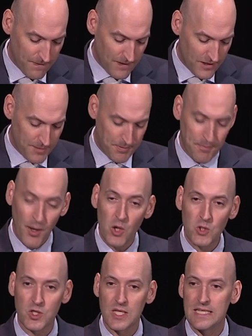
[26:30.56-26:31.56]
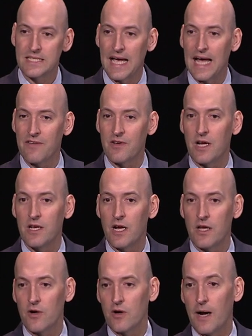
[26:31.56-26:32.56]
The proposal is to have
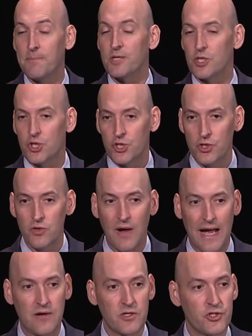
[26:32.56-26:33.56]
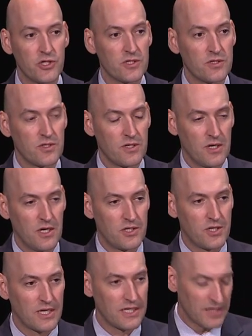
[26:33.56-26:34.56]
another up to 2 outages
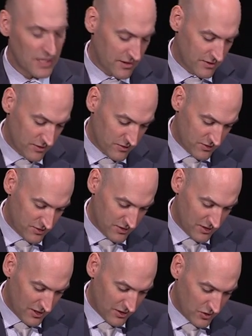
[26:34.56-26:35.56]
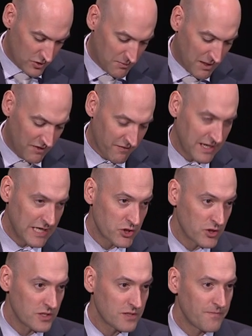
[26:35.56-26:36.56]
to conduct those
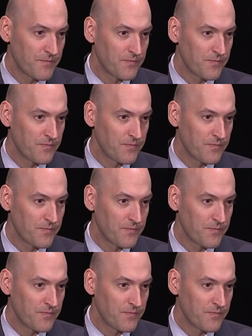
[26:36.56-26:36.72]
modifications.